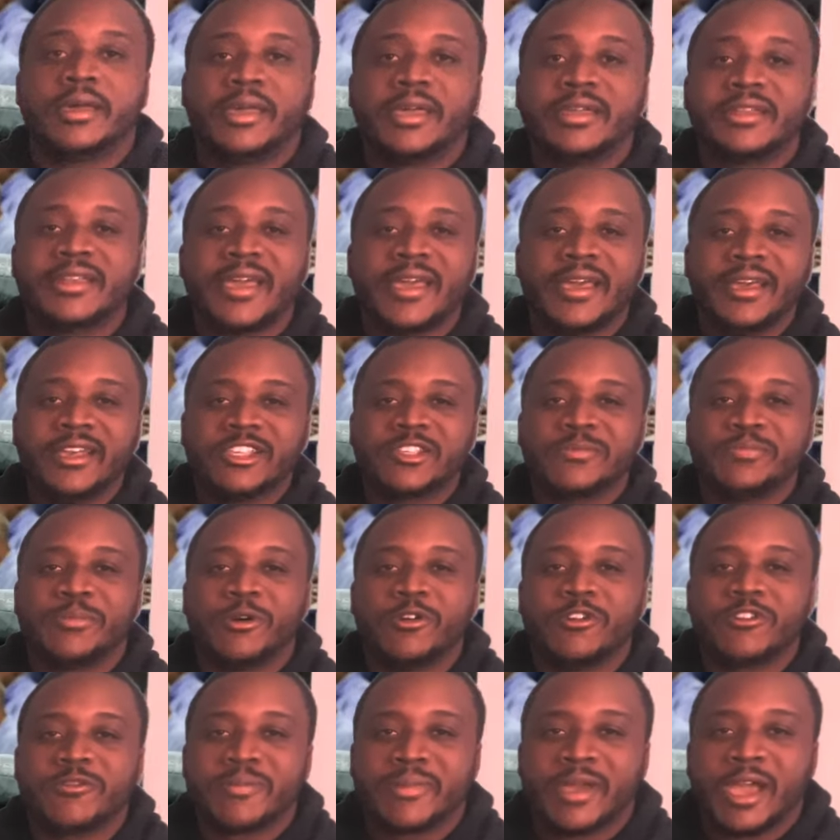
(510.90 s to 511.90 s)
And as
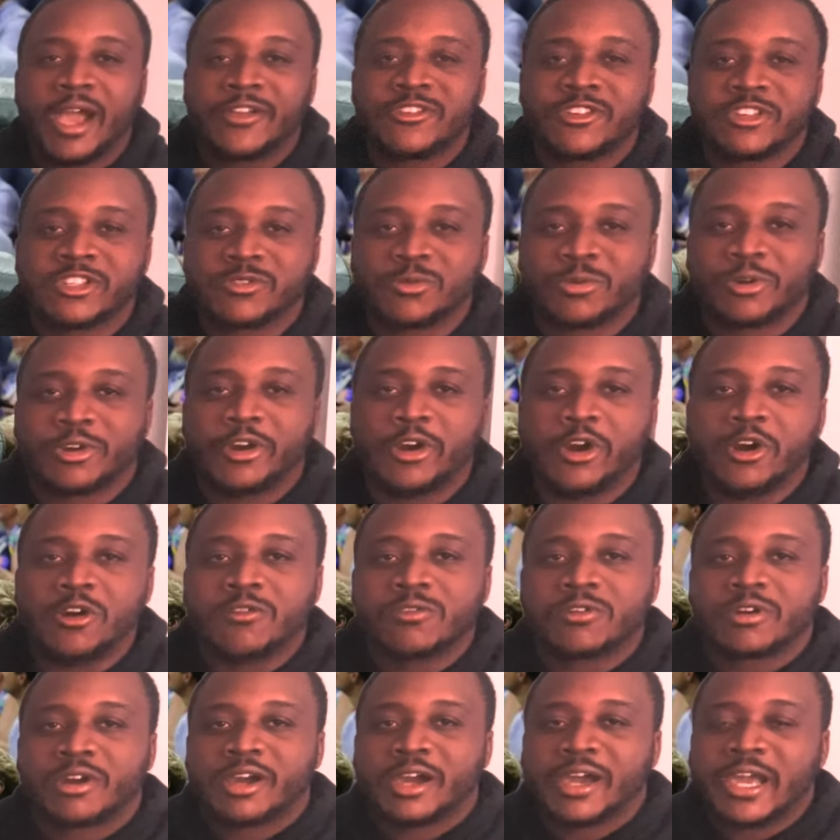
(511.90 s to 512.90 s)
both matches were
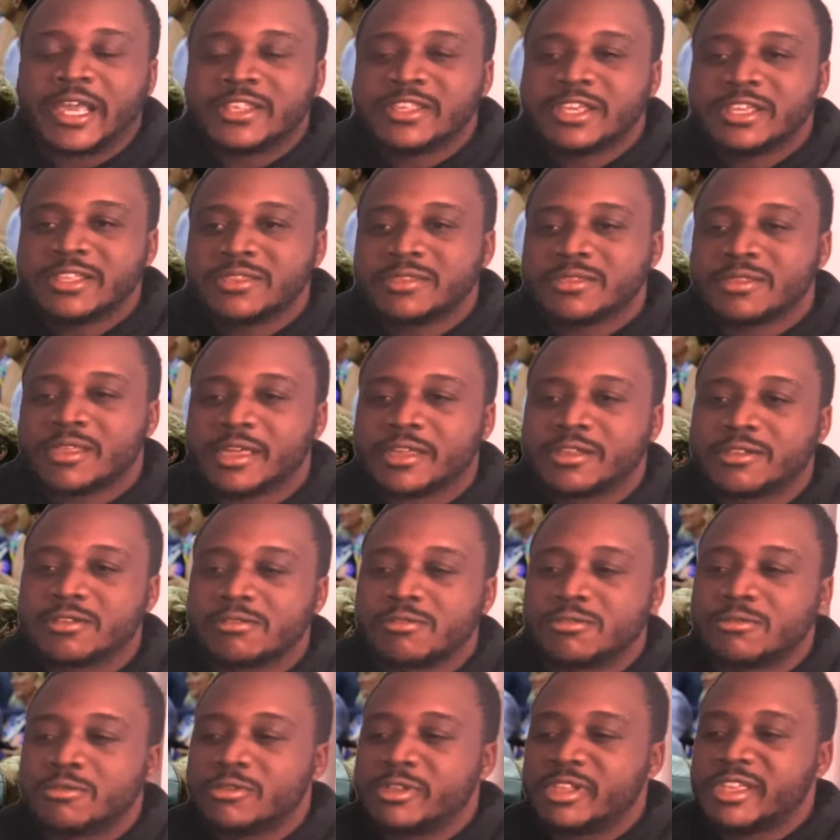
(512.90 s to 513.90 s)
over, I didn't like
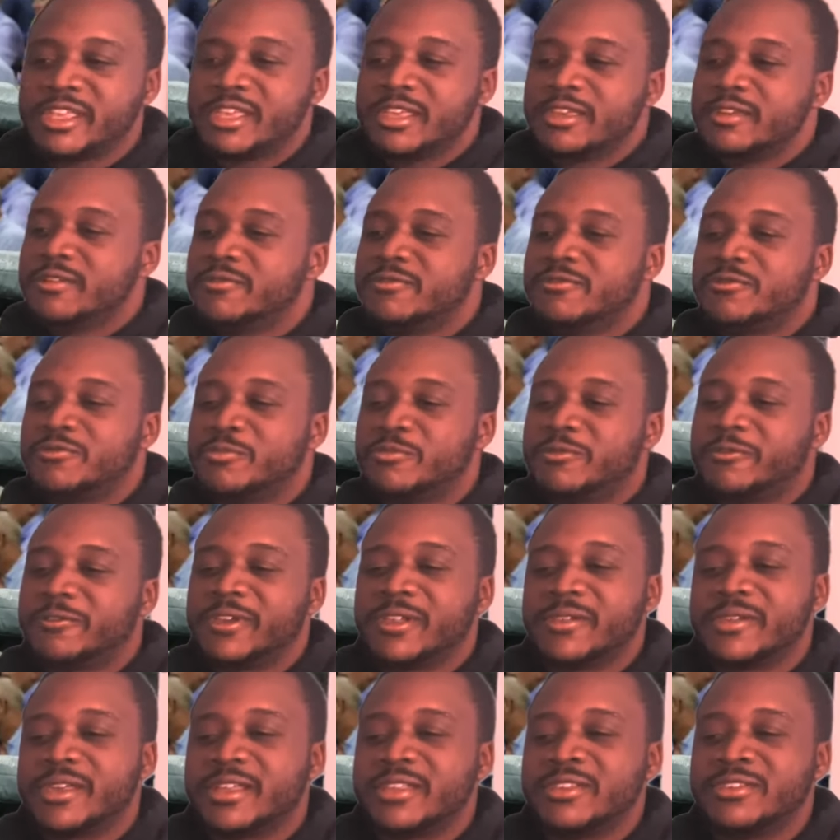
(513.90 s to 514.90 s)
leave
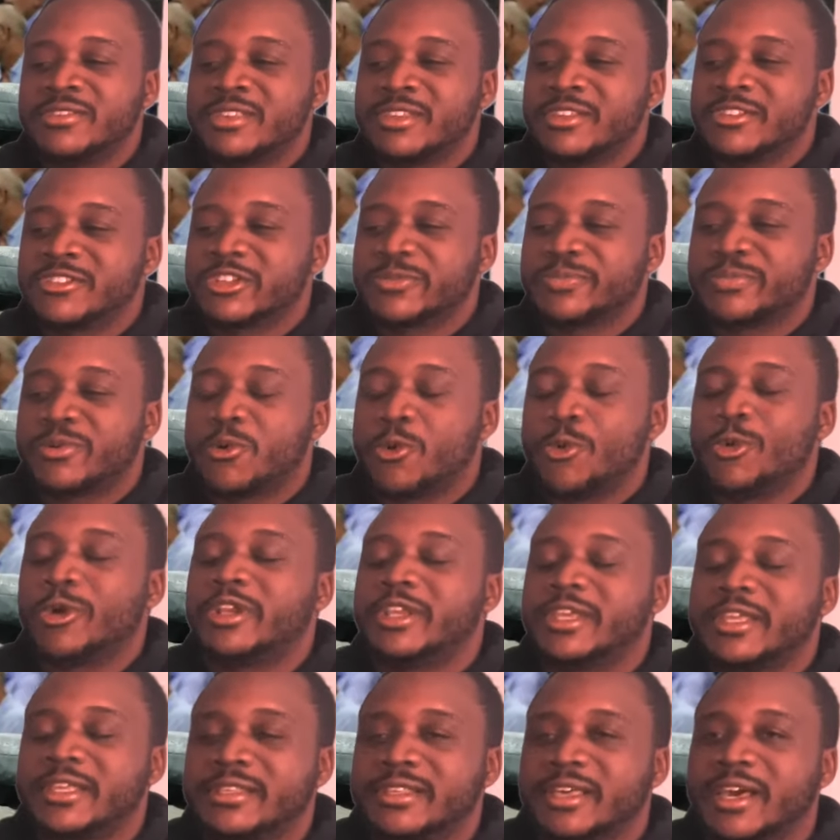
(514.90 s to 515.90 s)
feeling
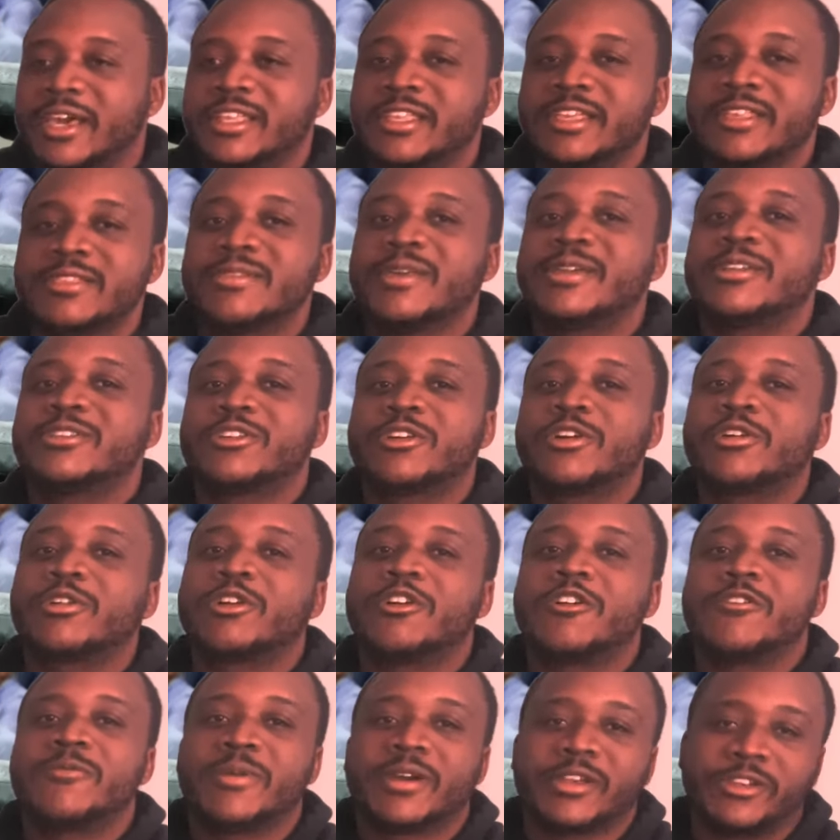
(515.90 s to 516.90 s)
disappointed. I didn't like turn
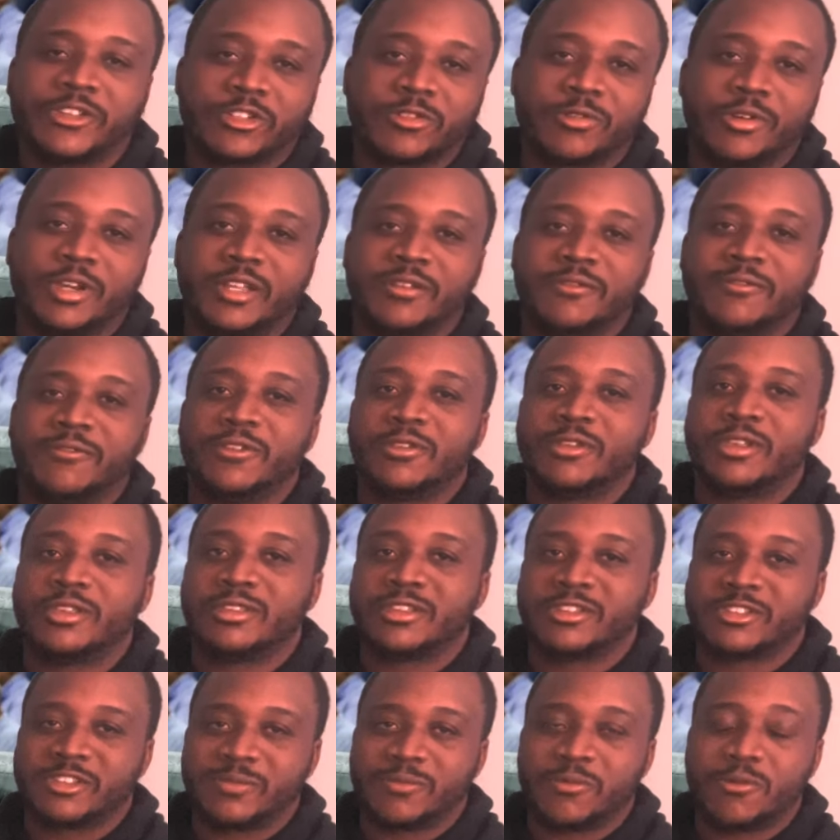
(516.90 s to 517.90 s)
off my screen feeling
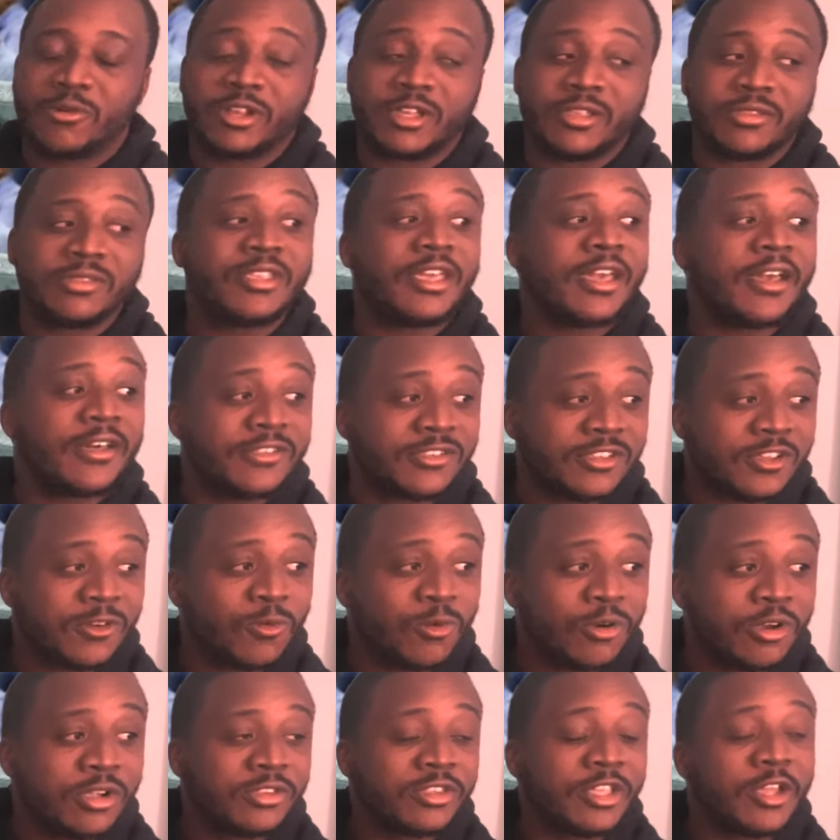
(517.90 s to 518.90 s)
disappointed. Yeah, there
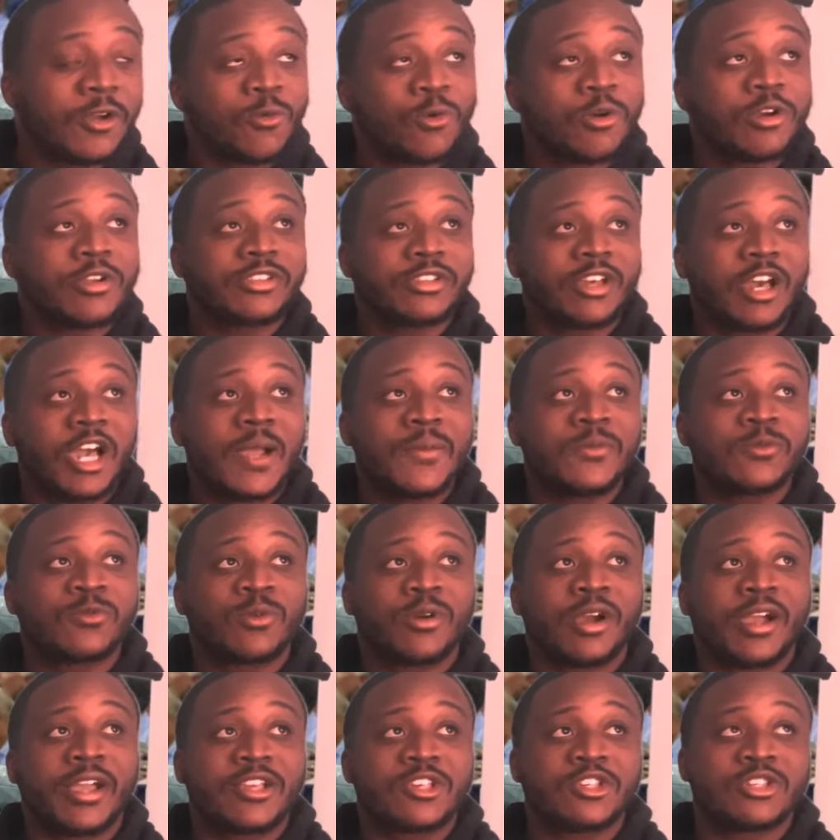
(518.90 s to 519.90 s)
were times
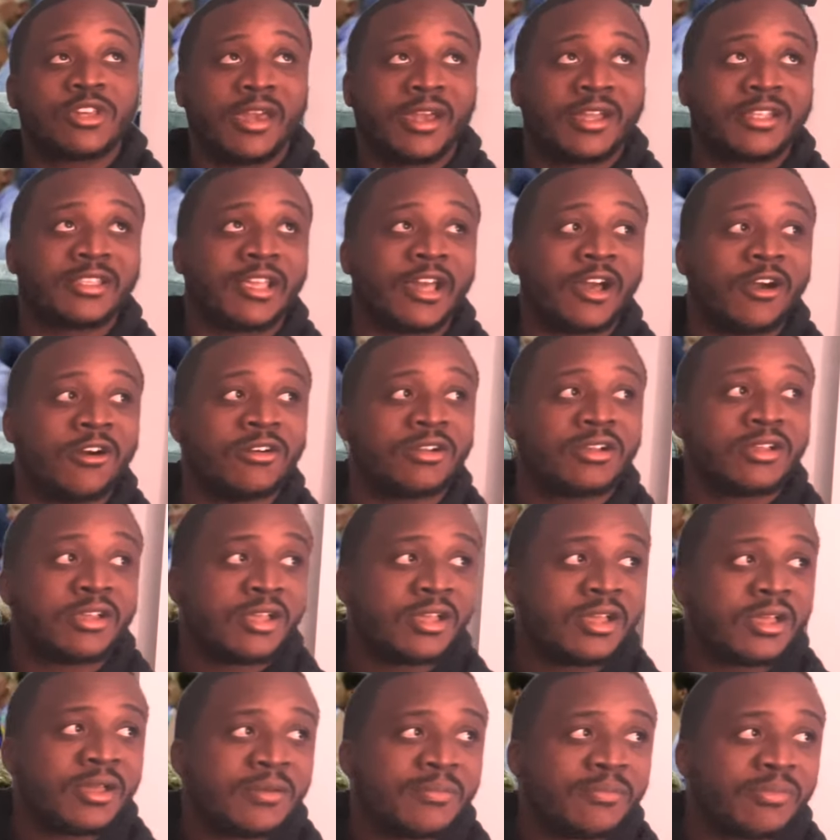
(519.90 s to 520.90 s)
where I checked out,
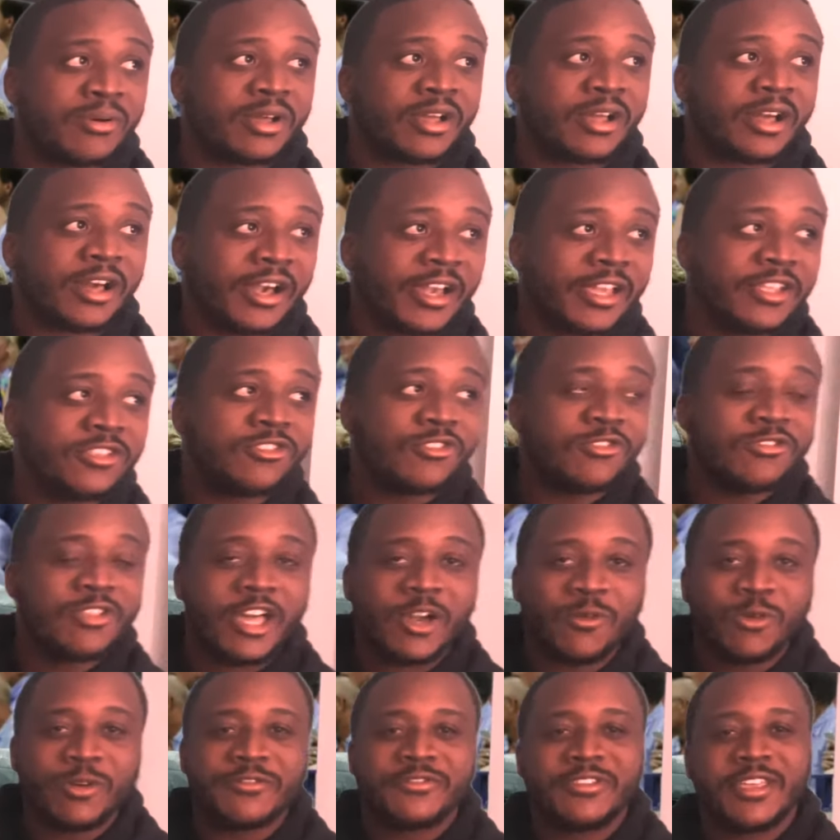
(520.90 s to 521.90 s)
but I do
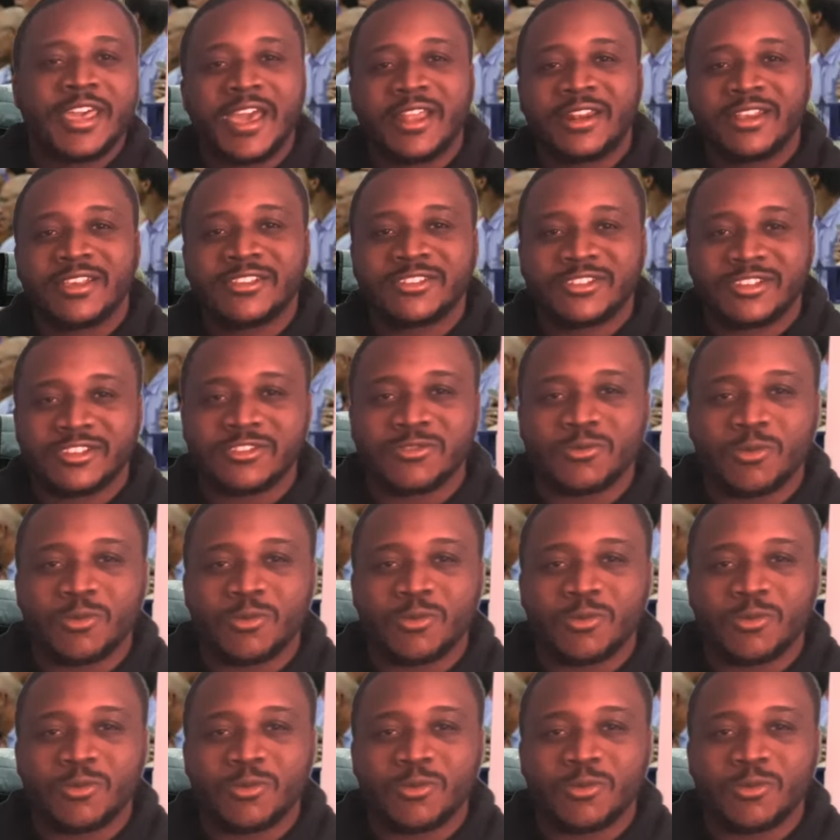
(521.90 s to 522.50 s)
that with tennis as